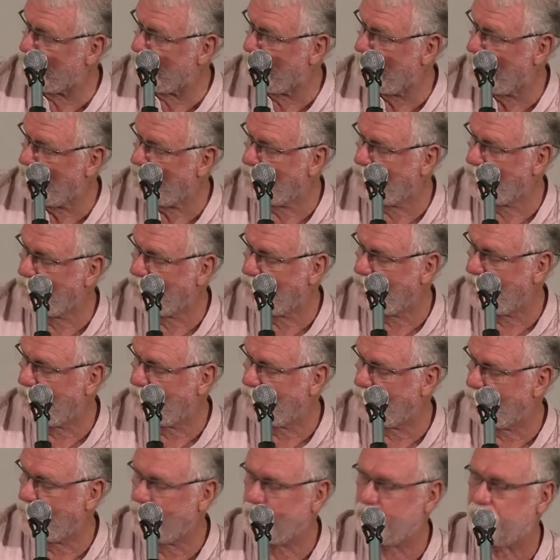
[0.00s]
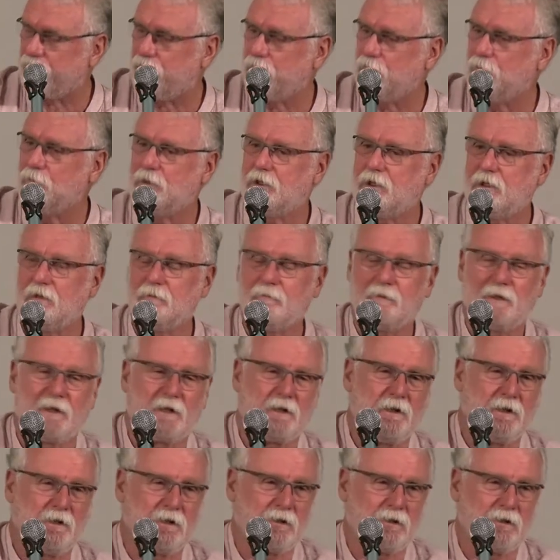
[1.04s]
agency had spent a few million making that